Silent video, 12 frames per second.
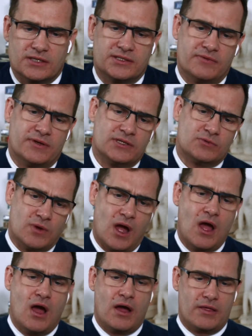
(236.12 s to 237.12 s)
so dividends,
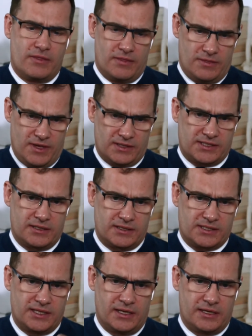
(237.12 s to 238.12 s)
they're
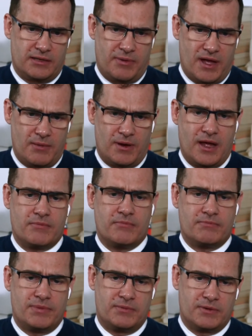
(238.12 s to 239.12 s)
still in the pipeline.
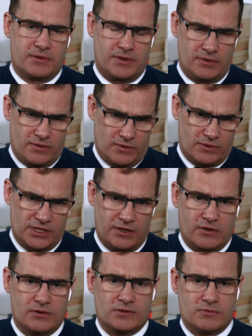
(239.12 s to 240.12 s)
People, your
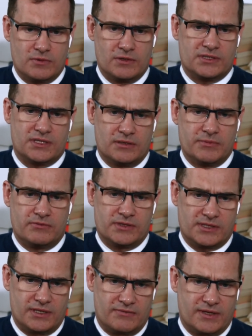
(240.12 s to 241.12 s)
shareholders will still be
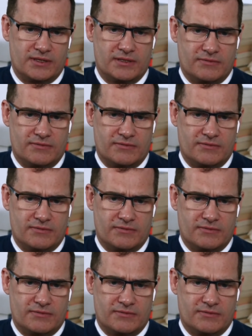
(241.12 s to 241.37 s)
receiving